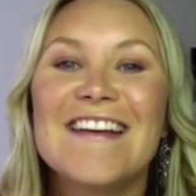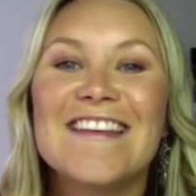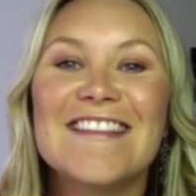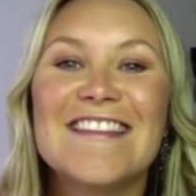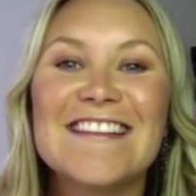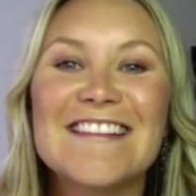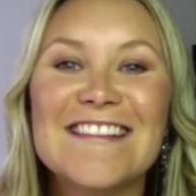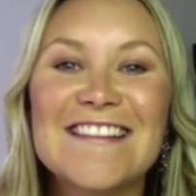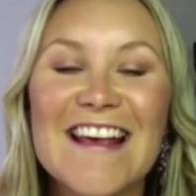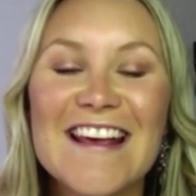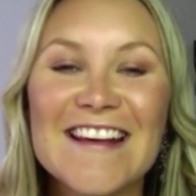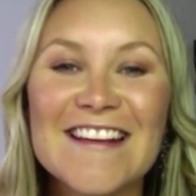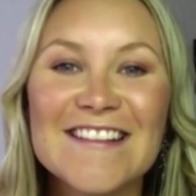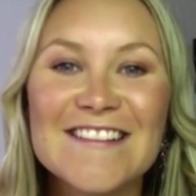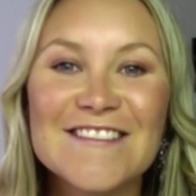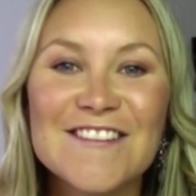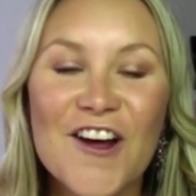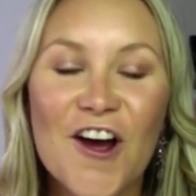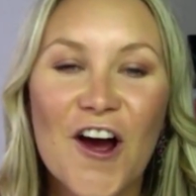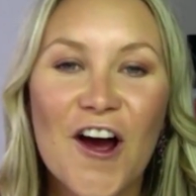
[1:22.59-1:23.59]
The
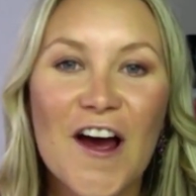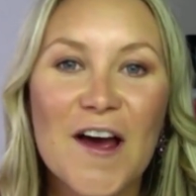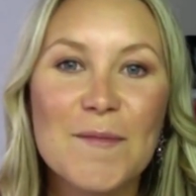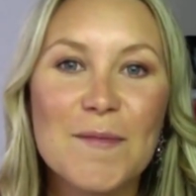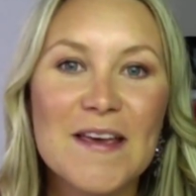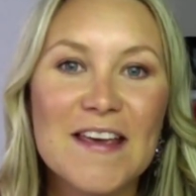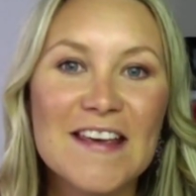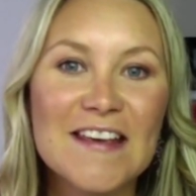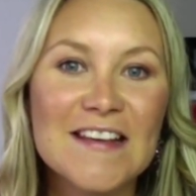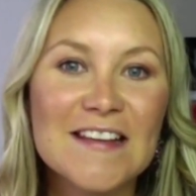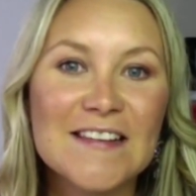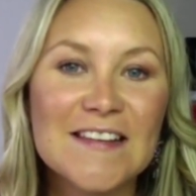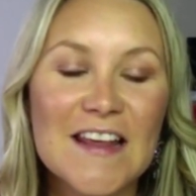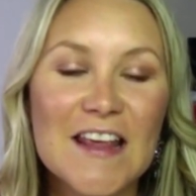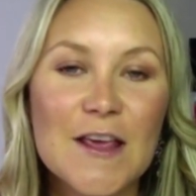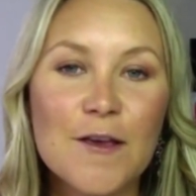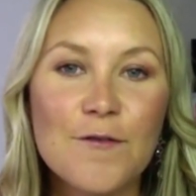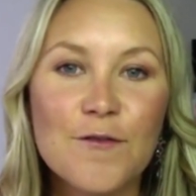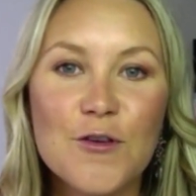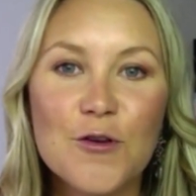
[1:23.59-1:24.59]
second time is
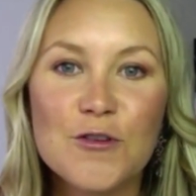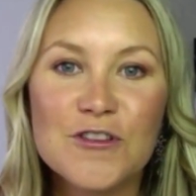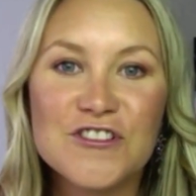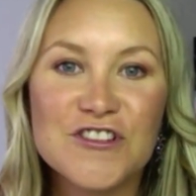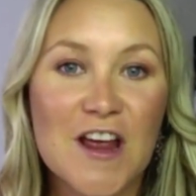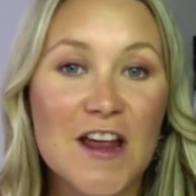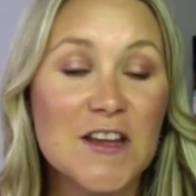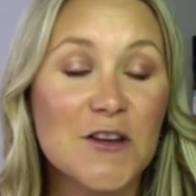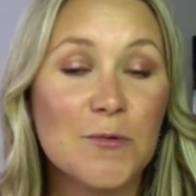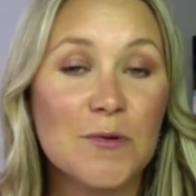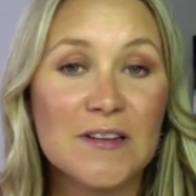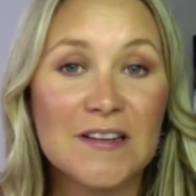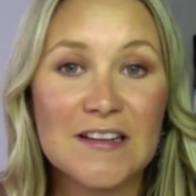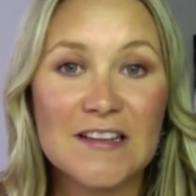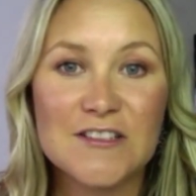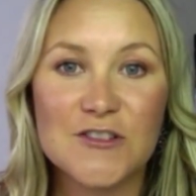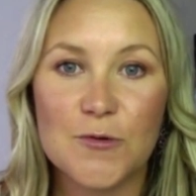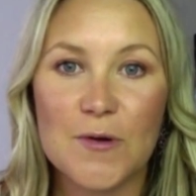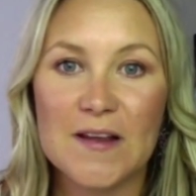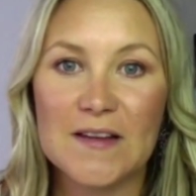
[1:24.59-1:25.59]
if you're genuinely
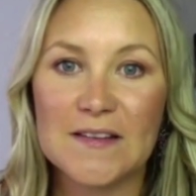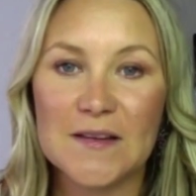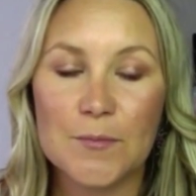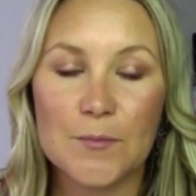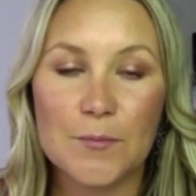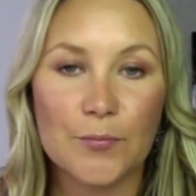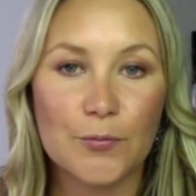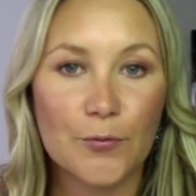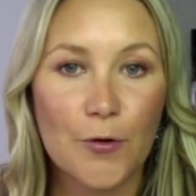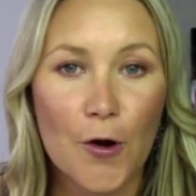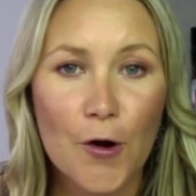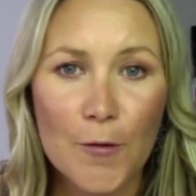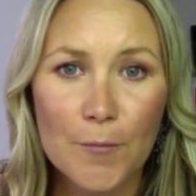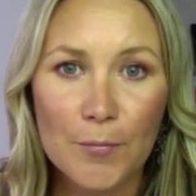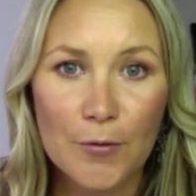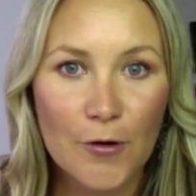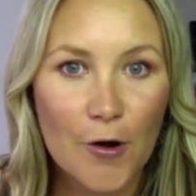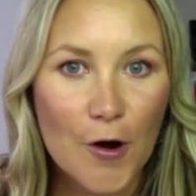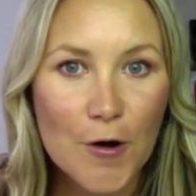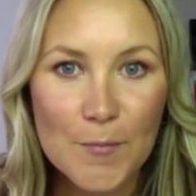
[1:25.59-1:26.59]
doing some
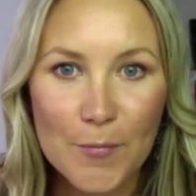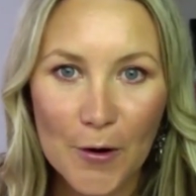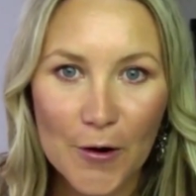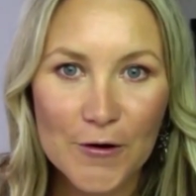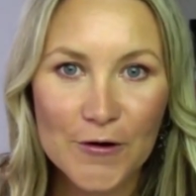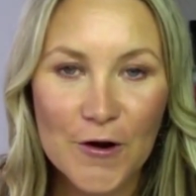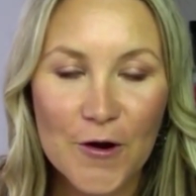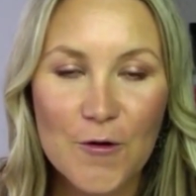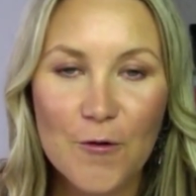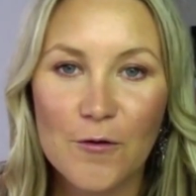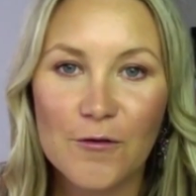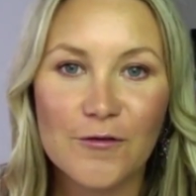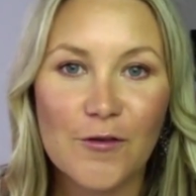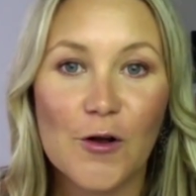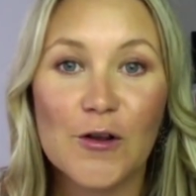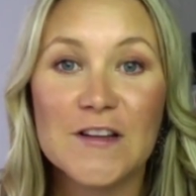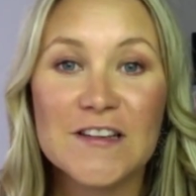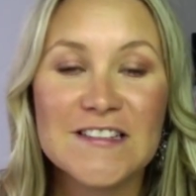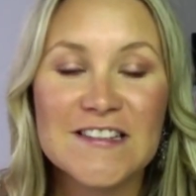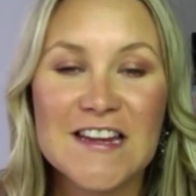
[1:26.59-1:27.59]
pro bono or
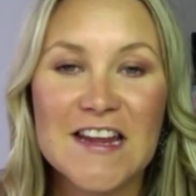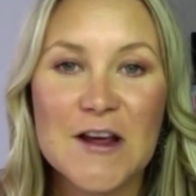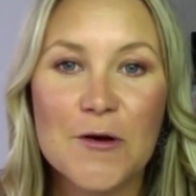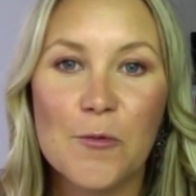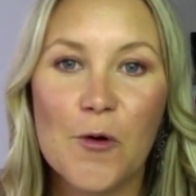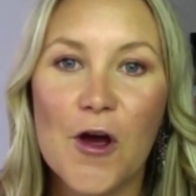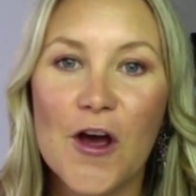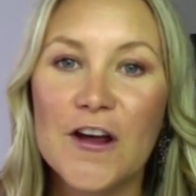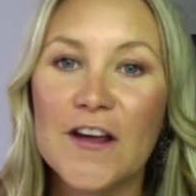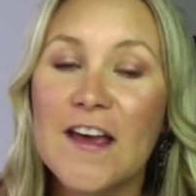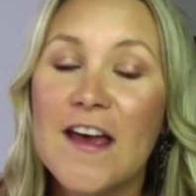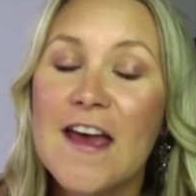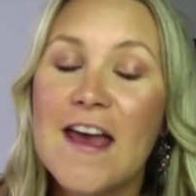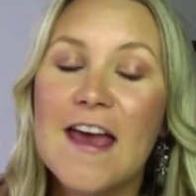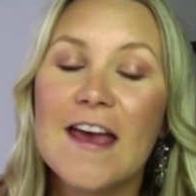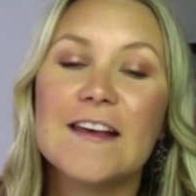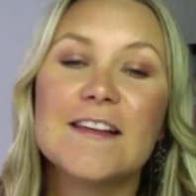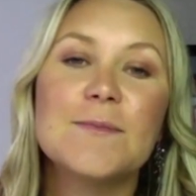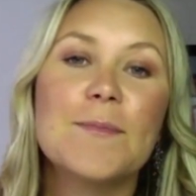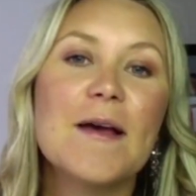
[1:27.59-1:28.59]
volunteer work,
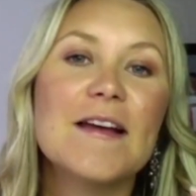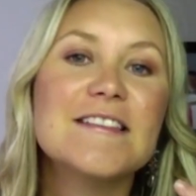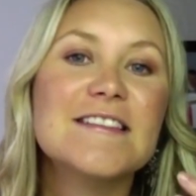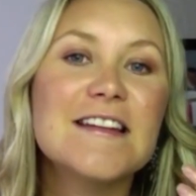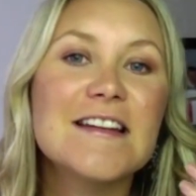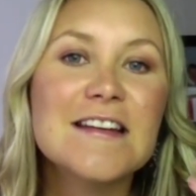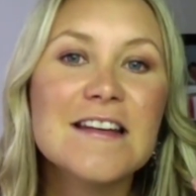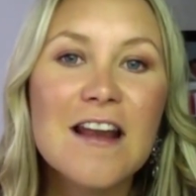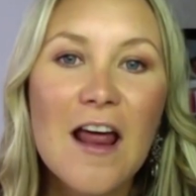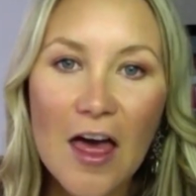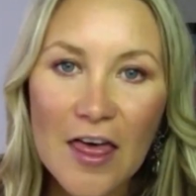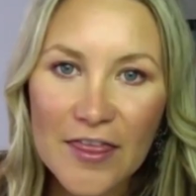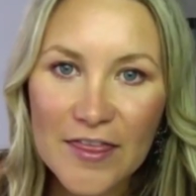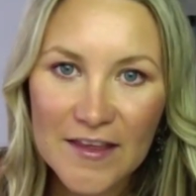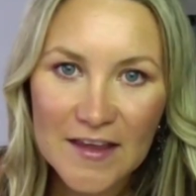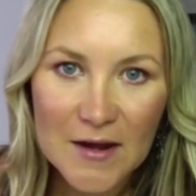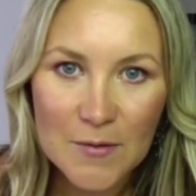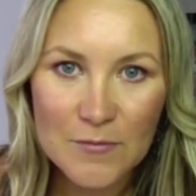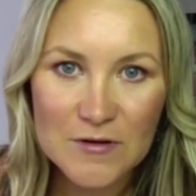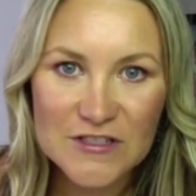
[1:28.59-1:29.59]
expecting
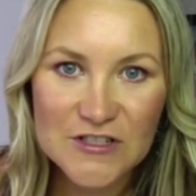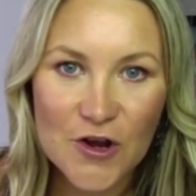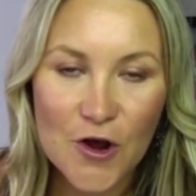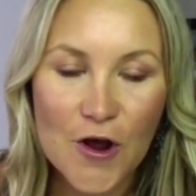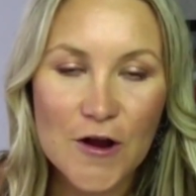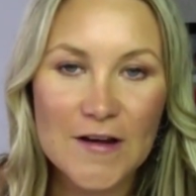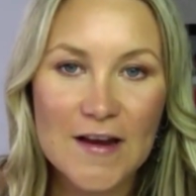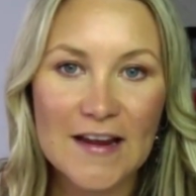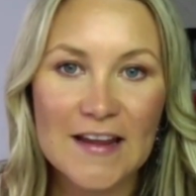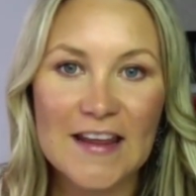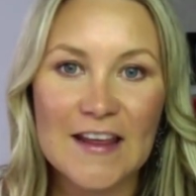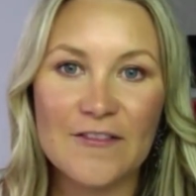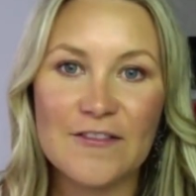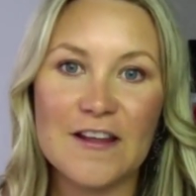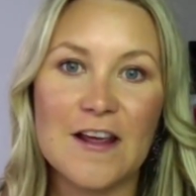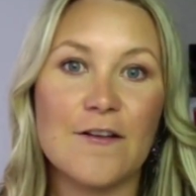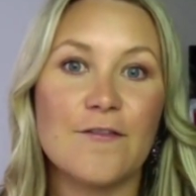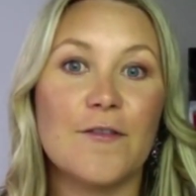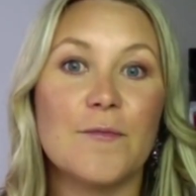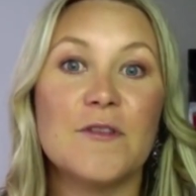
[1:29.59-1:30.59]
nothing in return and giving
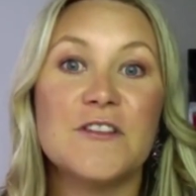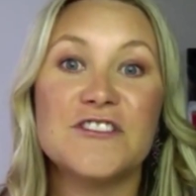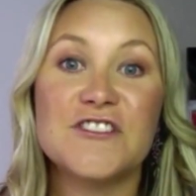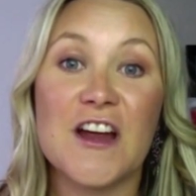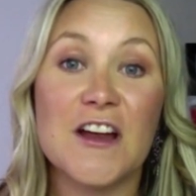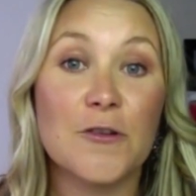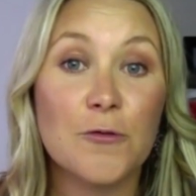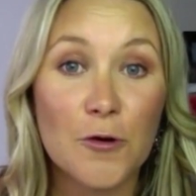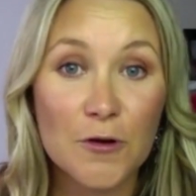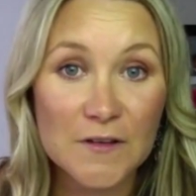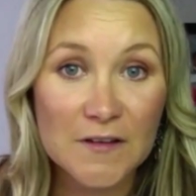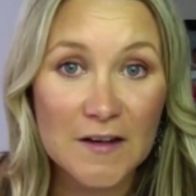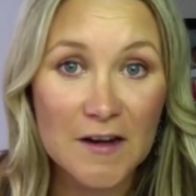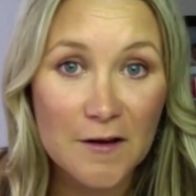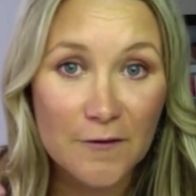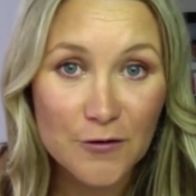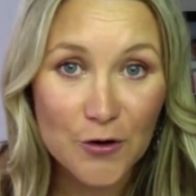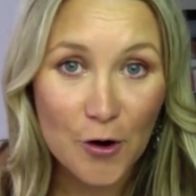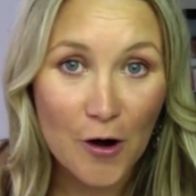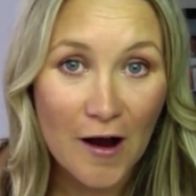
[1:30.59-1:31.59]
it from the generosity
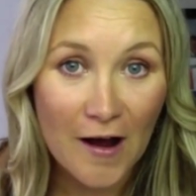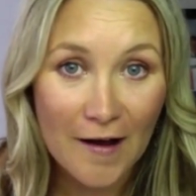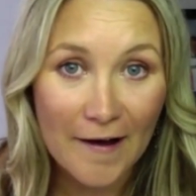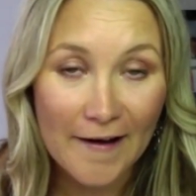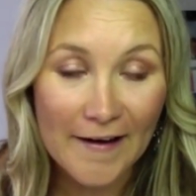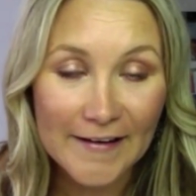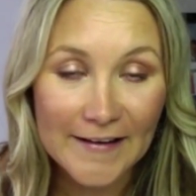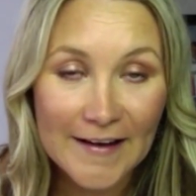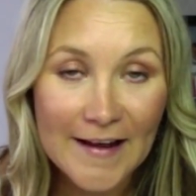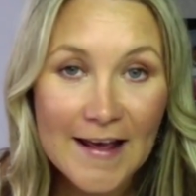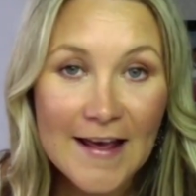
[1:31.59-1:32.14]
of your heart.